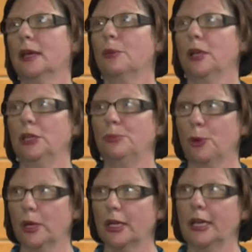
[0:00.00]
When you
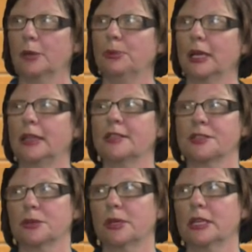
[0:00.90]
board an airplane, the
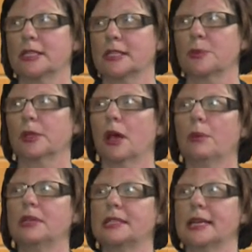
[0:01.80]
stewardesses will
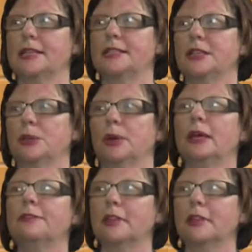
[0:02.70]
always say to you, if